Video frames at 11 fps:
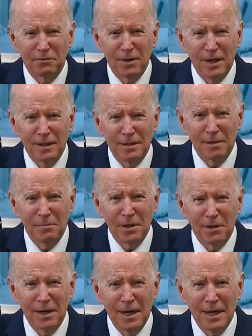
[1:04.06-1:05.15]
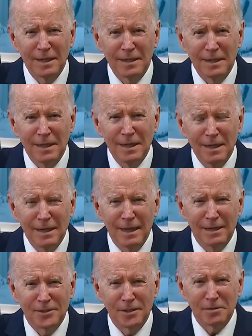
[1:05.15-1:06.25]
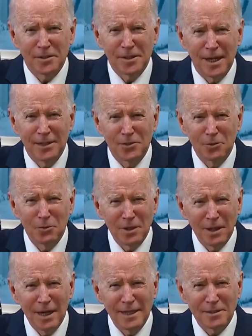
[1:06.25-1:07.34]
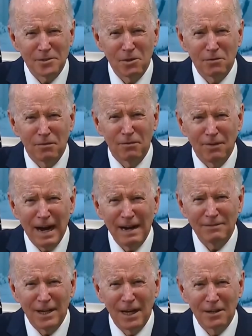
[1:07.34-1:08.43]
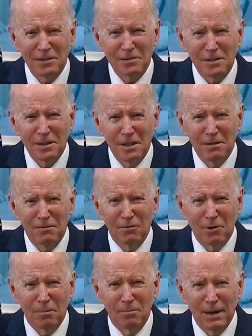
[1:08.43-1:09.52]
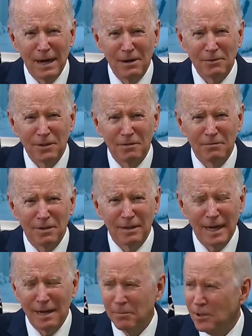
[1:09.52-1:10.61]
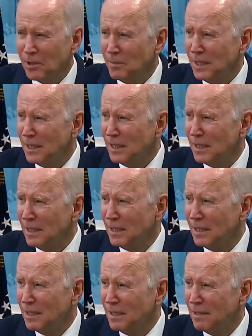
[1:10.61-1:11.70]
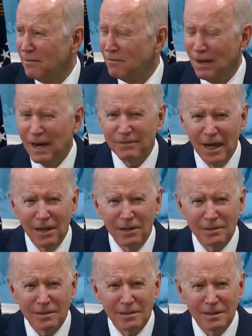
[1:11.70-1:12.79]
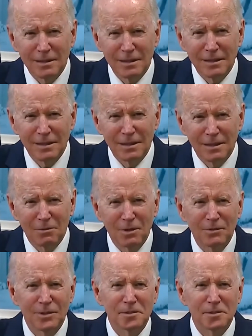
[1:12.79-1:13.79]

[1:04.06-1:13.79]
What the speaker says: friend named Marianne, and she was saying, do you realize it's over $5 for a pound of hamburger meat? $5? Well,